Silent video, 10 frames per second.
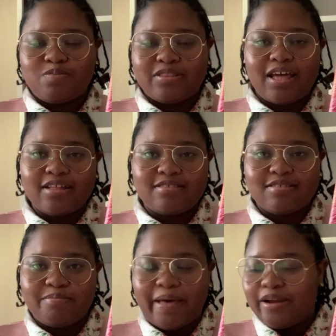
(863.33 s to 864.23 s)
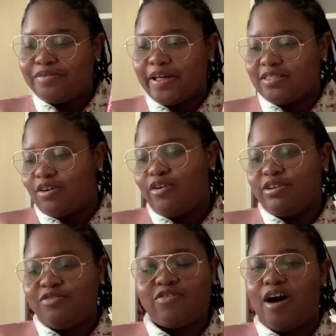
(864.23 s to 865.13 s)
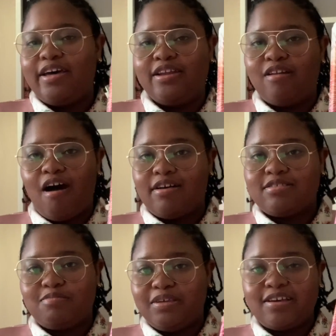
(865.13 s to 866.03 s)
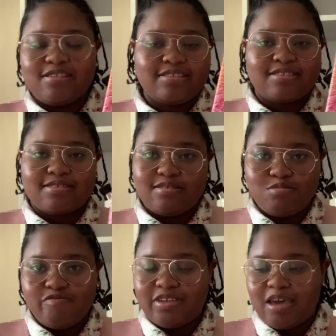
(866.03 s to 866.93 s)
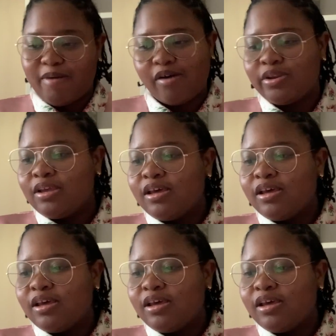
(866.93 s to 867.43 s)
but that's a battle that's already fought and lost because the movie came out.